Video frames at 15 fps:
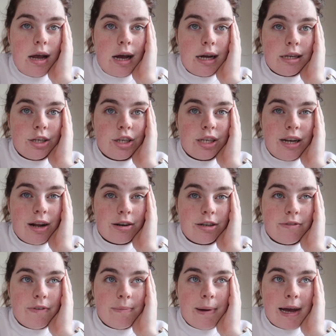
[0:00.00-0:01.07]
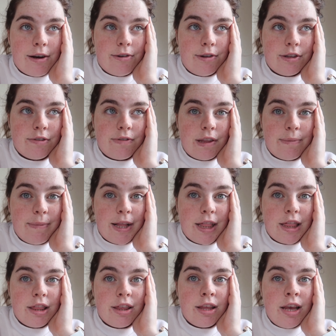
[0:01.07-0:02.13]
and just looked over my goals for the
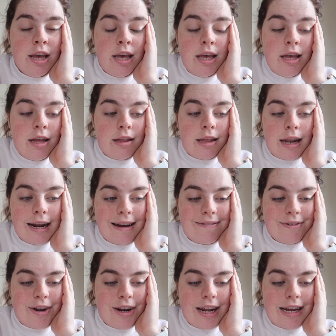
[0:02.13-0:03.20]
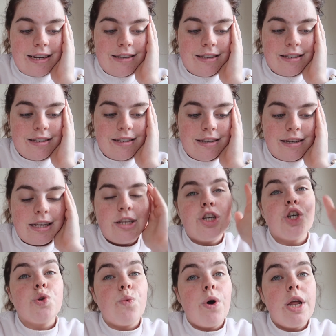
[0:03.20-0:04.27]
month that I have not hit.
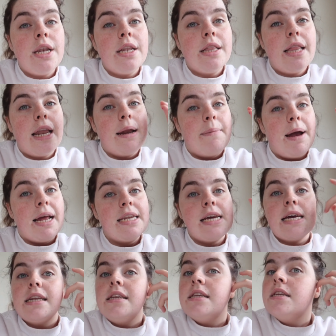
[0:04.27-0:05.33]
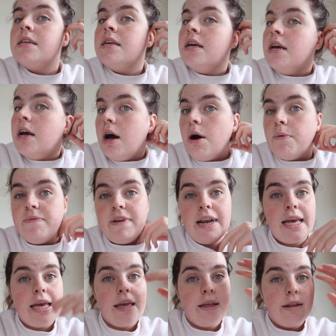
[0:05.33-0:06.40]
There's one that I might hit,
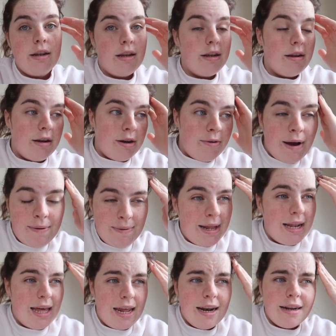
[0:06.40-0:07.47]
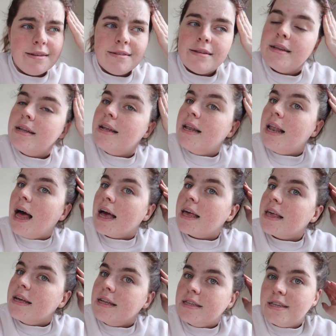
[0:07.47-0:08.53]
hopefully, no I will hit it
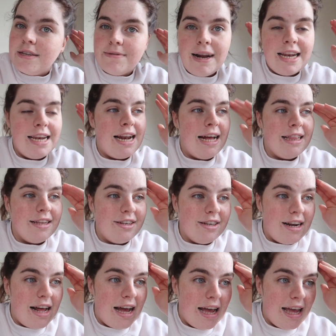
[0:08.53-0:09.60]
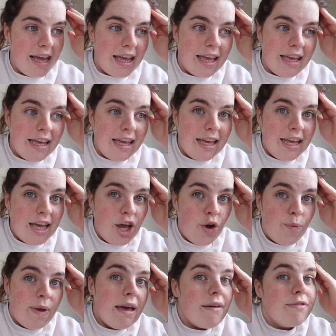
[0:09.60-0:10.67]
like it's the 29th of July
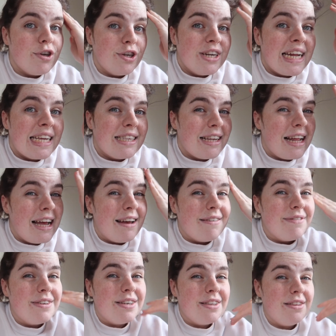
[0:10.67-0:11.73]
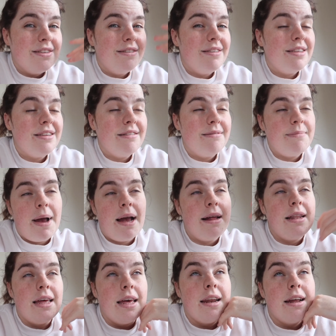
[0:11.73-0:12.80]
we have two days left
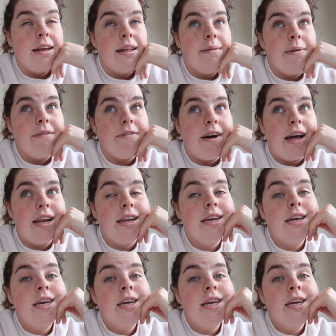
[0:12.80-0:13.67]
I'll hit it it'll be fine